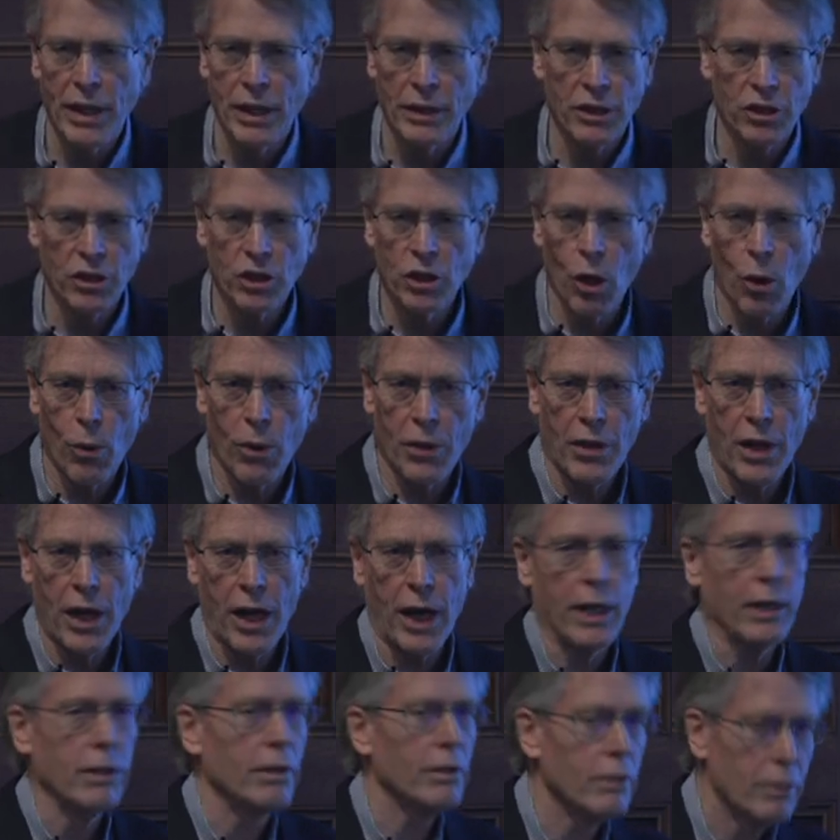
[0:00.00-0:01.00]
and just go with
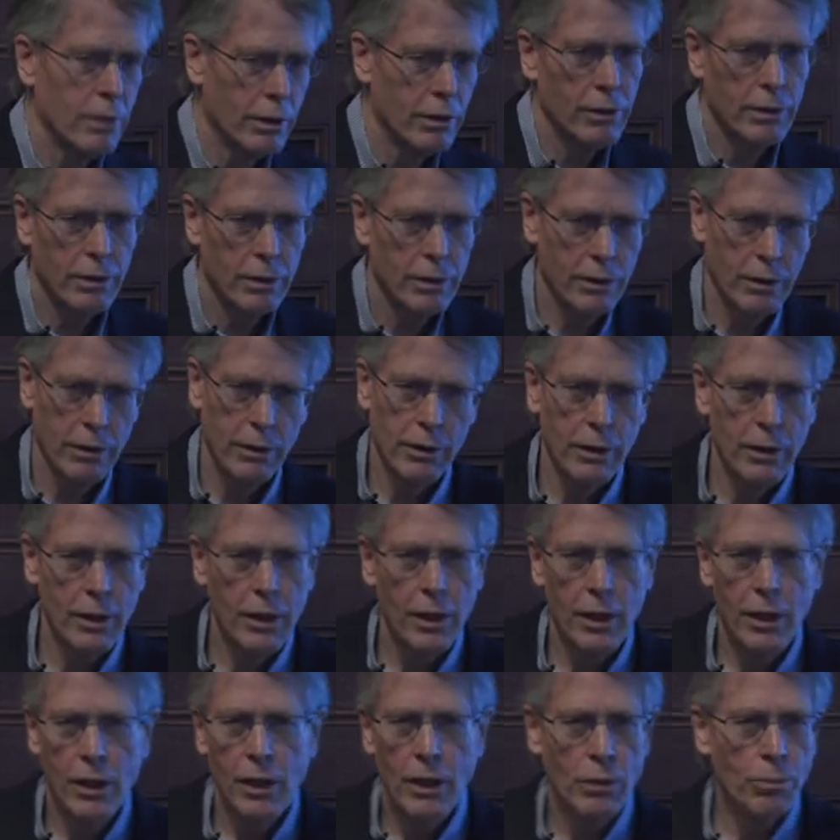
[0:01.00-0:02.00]
that.
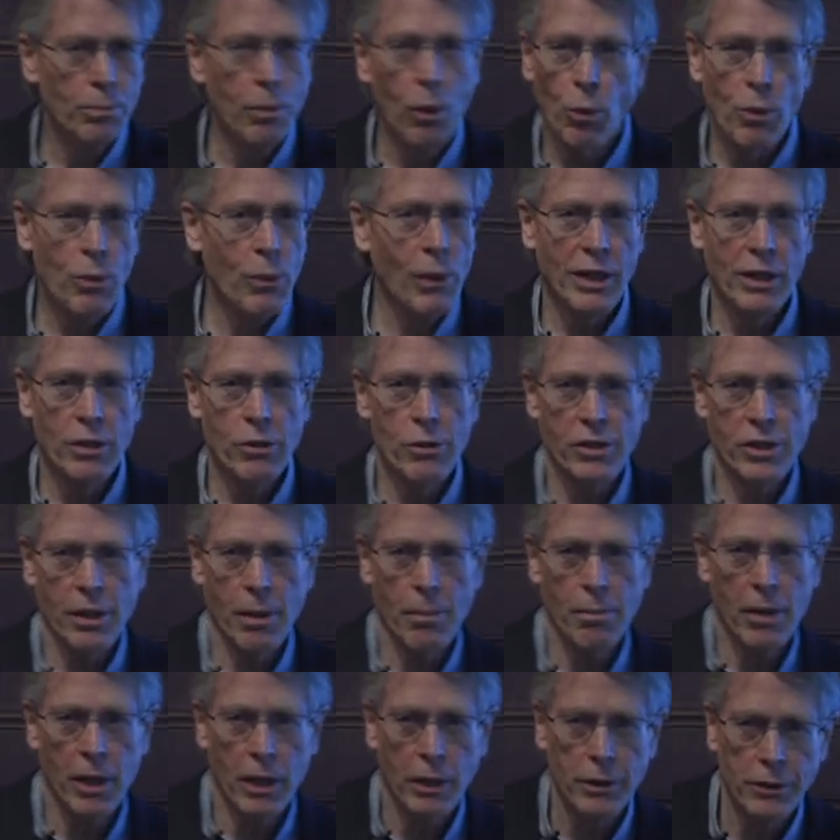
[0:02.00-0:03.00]
But we want to do
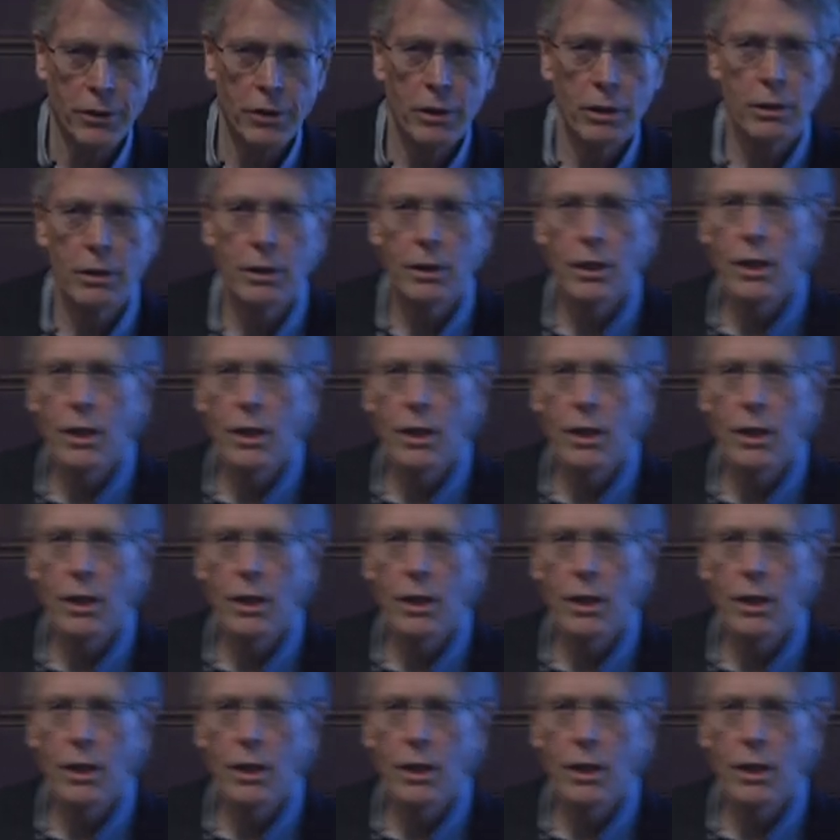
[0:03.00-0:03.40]
something else.